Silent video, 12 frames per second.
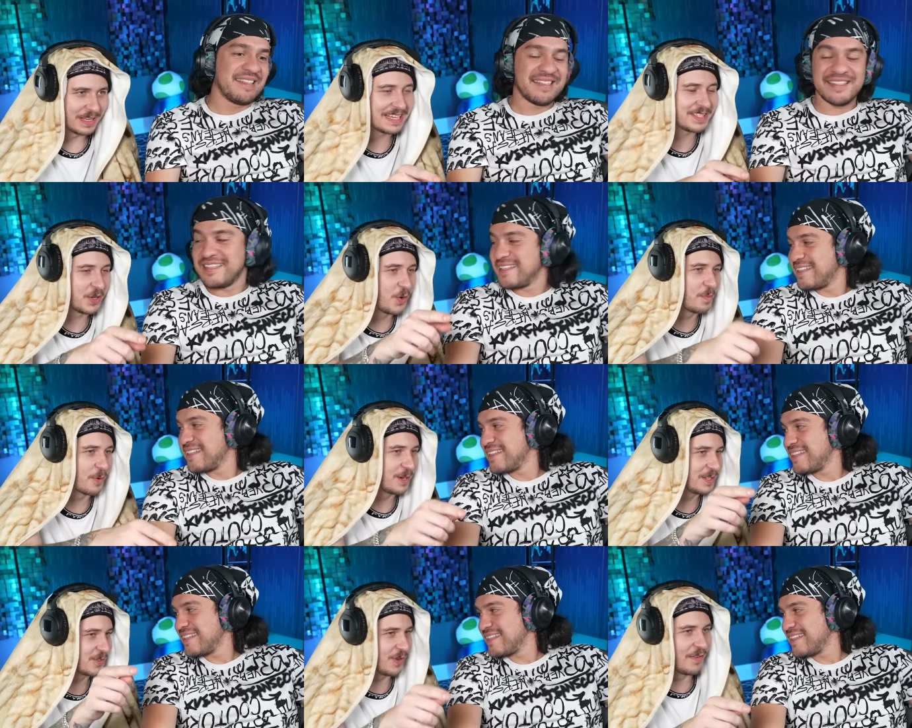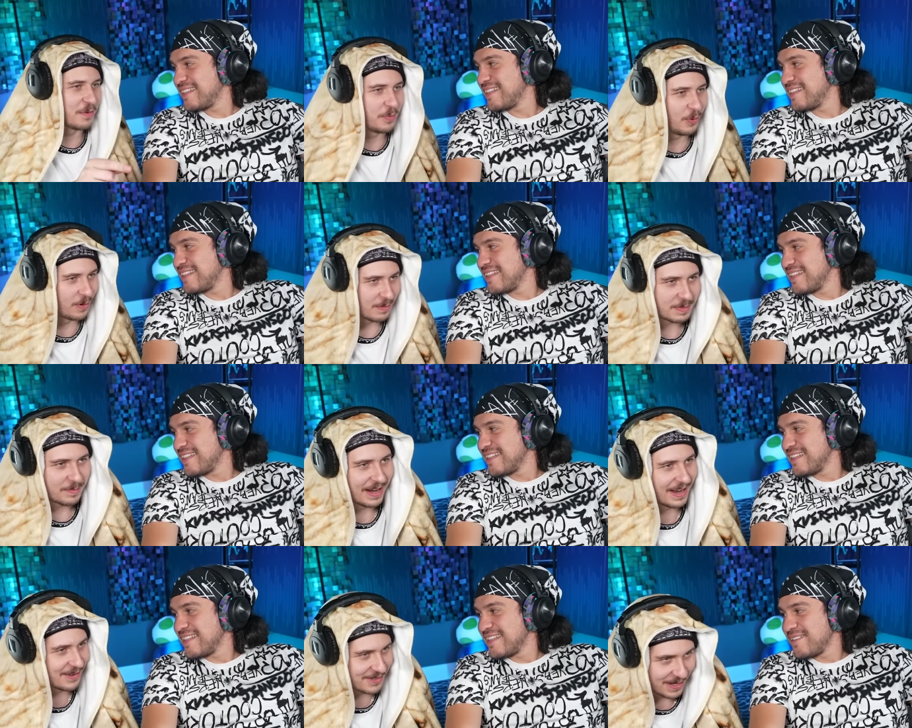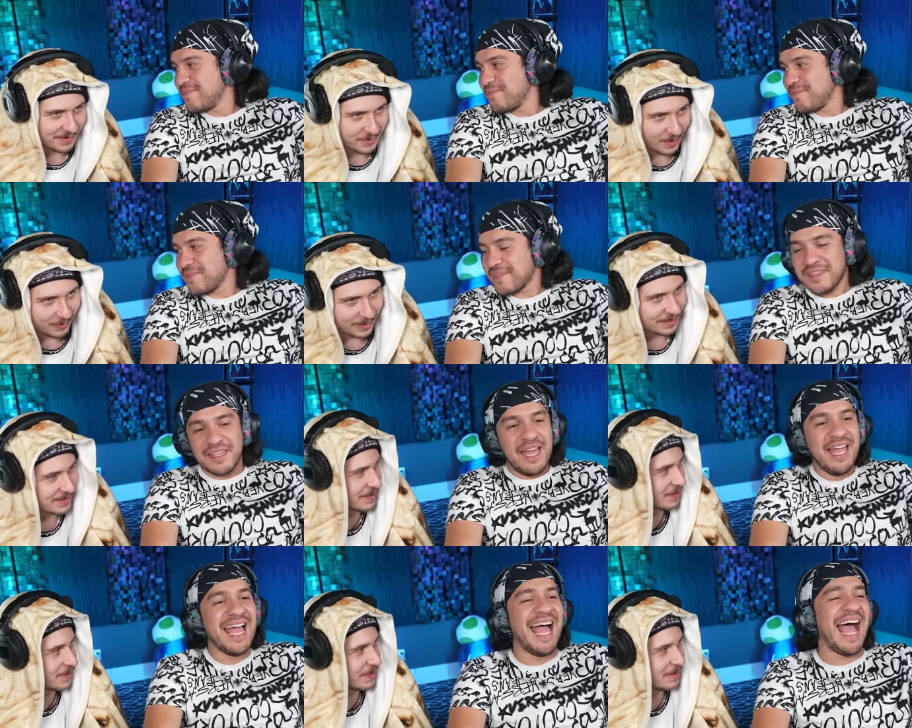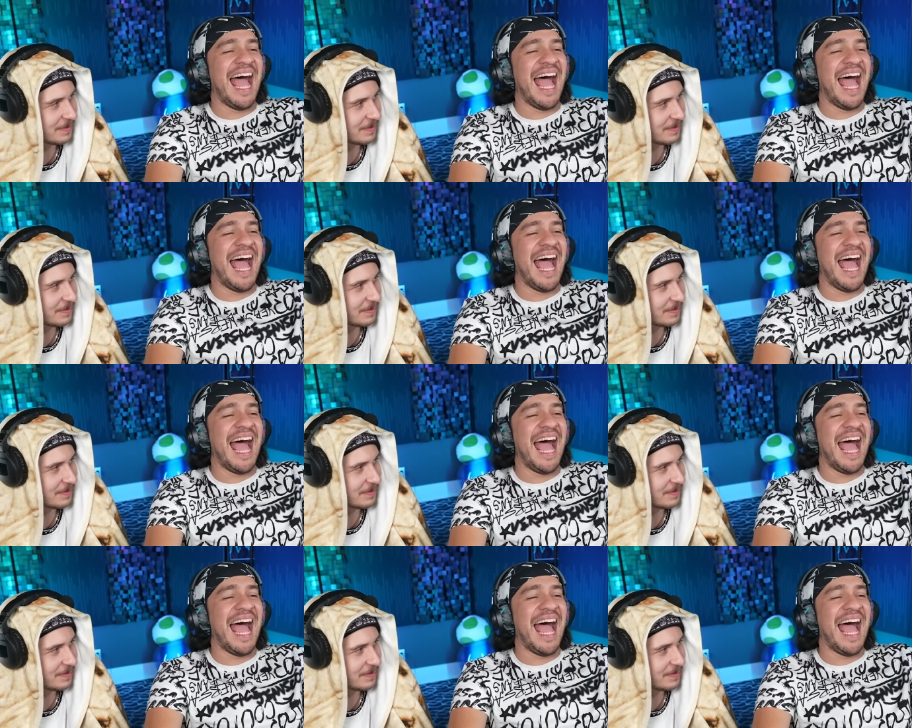Speaker 1: That's the Uber Eats driver pulling up to my house after I went out to the club.